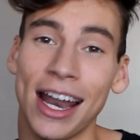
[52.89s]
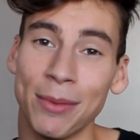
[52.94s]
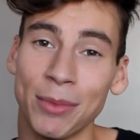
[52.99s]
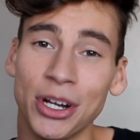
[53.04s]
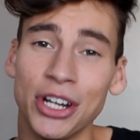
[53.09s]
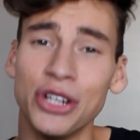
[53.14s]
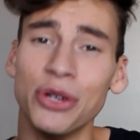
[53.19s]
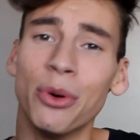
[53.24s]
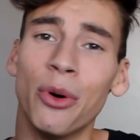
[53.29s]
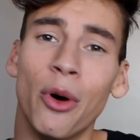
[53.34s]
And I'm
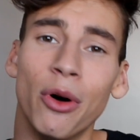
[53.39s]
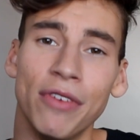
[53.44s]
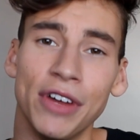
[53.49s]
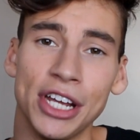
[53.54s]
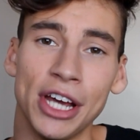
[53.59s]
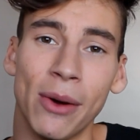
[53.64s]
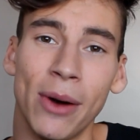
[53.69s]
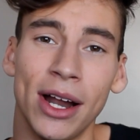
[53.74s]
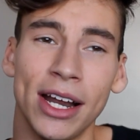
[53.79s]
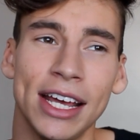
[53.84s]
gonna do a whole
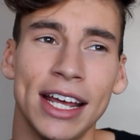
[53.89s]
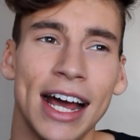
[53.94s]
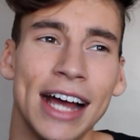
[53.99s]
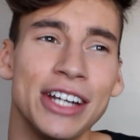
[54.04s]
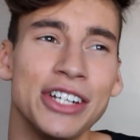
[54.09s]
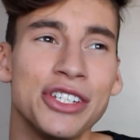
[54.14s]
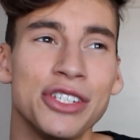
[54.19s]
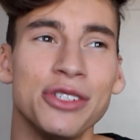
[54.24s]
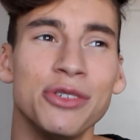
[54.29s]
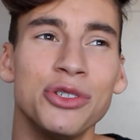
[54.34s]
video on it.
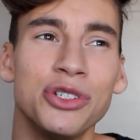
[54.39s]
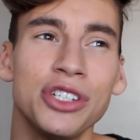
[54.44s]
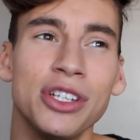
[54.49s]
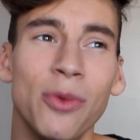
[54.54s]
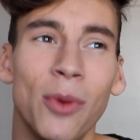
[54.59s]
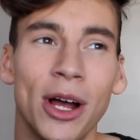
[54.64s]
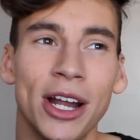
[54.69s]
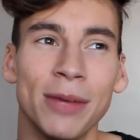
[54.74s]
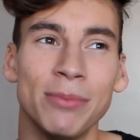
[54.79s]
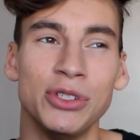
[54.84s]
I just
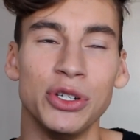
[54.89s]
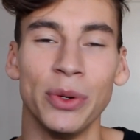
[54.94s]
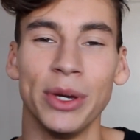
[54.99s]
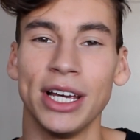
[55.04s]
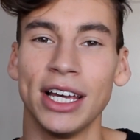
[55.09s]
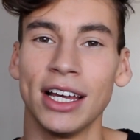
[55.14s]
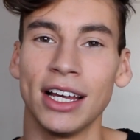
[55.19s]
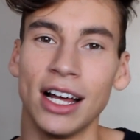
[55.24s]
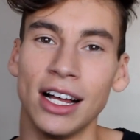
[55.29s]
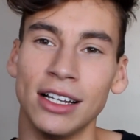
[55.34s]
usually wind up
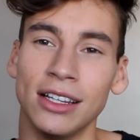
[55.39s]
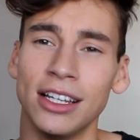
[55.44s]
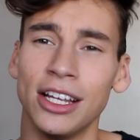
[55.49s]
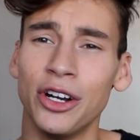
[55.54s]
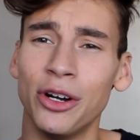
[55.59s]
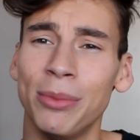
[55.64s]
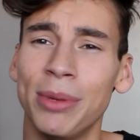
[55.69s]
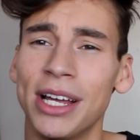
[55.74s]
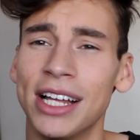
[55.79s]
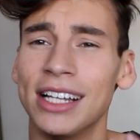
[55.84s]
doing it a
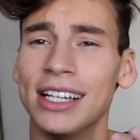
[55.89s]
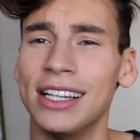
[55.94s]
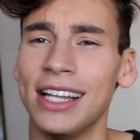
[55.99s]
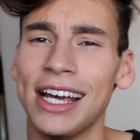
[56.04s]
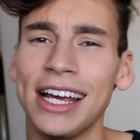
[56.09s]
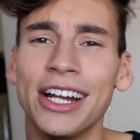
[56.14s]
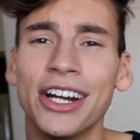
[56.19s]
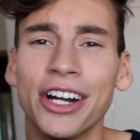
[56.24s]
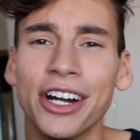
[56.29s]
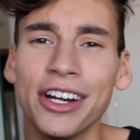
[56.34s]
little bit
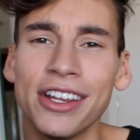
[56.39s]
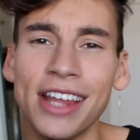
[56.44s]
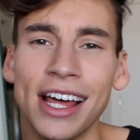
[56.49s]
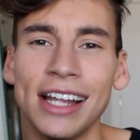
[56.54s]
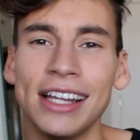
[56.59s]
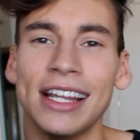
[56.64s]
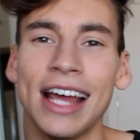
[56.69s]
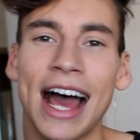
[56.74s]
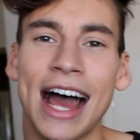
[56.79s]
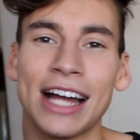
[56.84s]
later
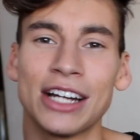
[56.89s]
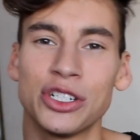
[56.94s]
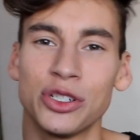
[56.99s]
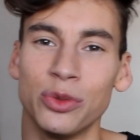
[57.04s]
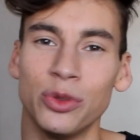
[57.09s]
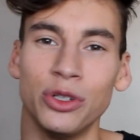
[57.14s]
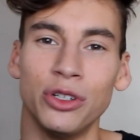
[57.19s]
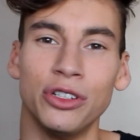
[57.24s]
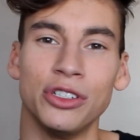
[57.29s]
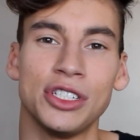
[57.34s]
than the
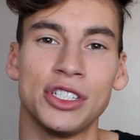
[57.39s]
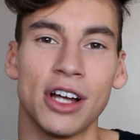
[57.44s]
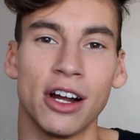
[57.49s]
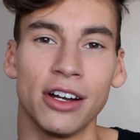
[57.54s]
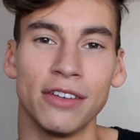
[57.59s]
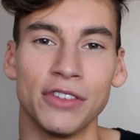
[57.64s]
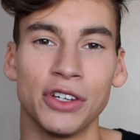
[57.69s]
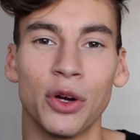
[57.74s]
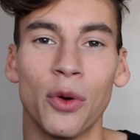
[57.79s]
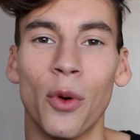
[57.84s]
actual
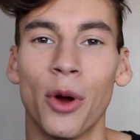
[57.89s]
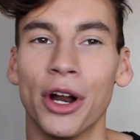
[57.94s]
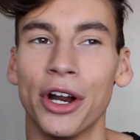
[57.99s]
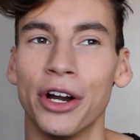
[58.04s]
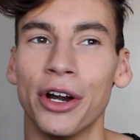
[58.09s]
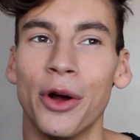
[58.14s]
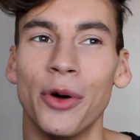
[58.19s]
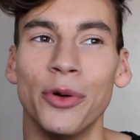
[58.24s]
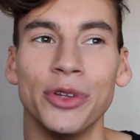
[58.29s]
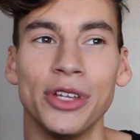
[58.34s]
start of the
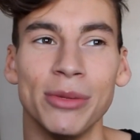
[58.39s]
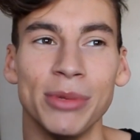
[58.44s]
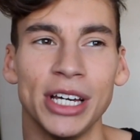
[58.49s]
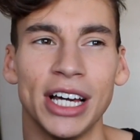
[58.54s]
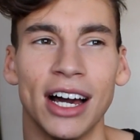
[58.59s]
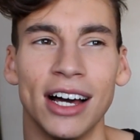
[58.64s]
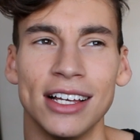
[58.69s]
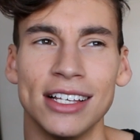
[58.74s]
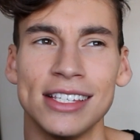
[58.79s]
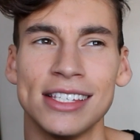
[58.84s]
quarter, only
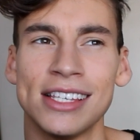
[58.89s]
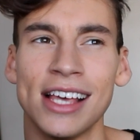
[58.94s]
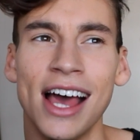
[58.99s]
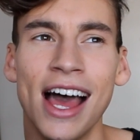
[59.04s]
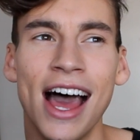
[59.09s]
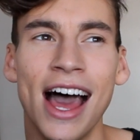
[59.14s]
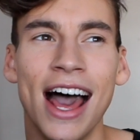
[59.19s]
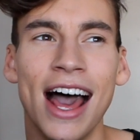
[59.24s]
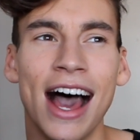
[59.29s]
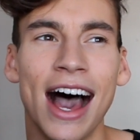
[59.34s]
because
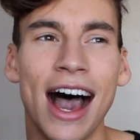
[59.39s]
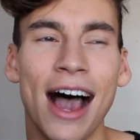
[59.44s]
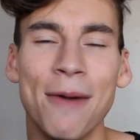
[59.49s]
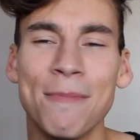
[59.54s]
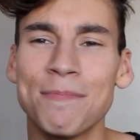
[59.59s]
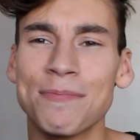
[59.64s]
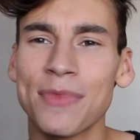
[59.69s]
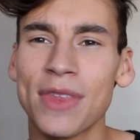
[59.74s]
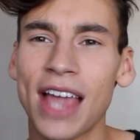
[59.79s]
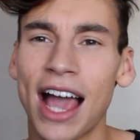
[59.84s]

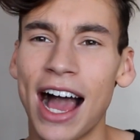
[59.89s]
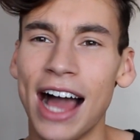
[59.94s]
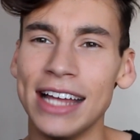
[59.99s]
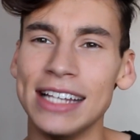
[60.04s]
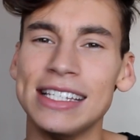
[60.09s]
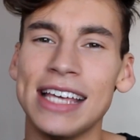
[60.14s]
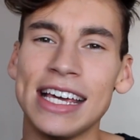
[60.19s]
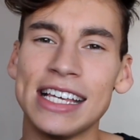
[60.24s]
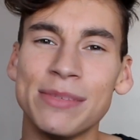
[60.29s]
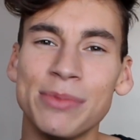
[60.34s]

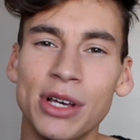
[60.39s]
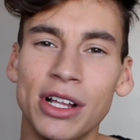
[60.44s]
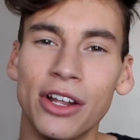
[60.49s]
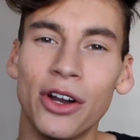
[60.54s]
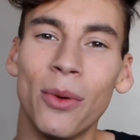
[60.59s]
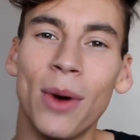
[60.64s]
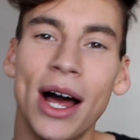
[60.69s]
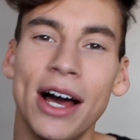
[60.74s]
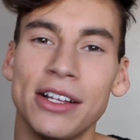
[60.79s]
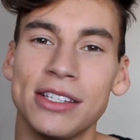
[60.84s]
it takes me a
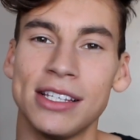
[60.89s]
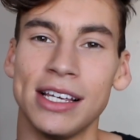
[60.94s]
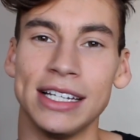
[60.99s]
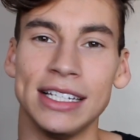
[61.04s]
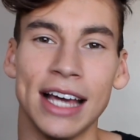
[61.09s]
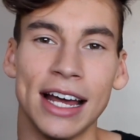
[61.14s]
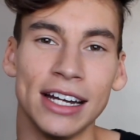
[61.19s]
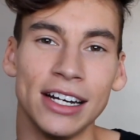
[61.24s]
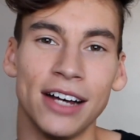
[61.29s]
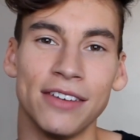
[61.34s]
little while to
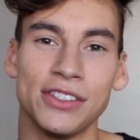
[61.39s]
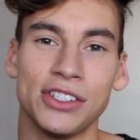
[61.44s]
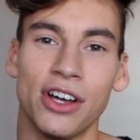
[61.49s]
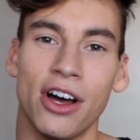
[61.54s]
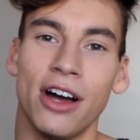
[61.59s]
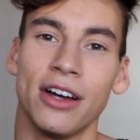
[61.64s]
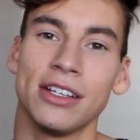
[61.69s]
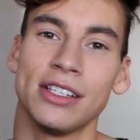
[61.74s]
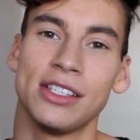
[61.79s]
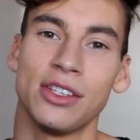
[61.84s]
like get enough
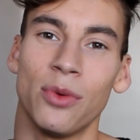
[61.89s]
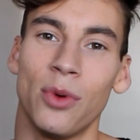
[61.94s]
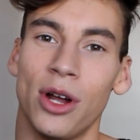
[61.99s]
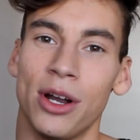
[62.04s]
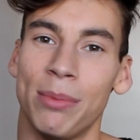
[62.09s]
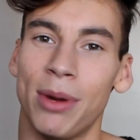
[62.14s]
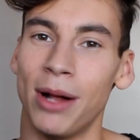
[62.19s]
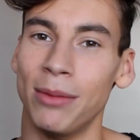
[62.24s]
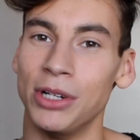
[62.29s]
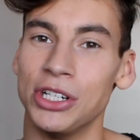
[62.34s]
songs to
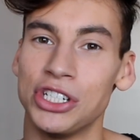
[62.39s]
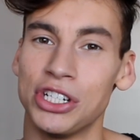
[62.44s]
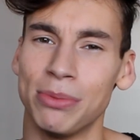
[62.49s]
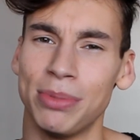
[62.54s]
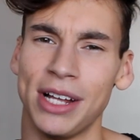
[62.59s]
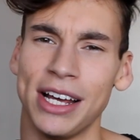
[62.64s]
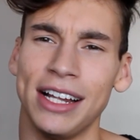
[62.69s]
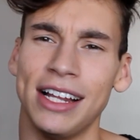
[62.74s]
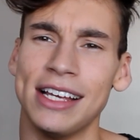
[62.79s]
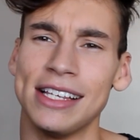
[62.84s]
want to publish the
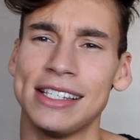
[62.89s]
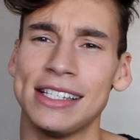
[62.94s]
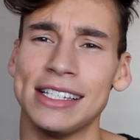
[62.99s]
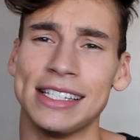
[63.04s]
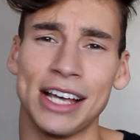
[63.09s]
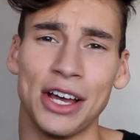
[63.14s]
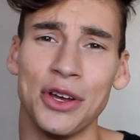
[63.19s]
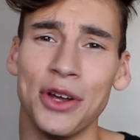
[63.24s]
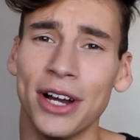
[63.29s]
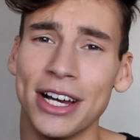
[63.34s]
playlist
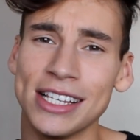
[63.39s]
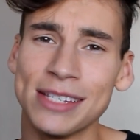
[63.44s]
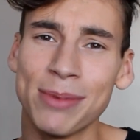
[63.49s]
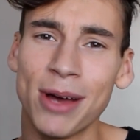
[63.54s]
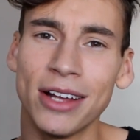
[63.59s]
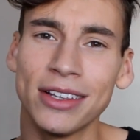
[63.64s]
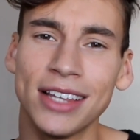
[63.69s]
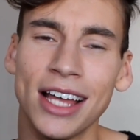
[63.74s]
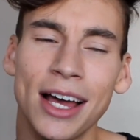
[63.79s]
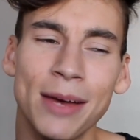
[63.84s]
and tell you guys about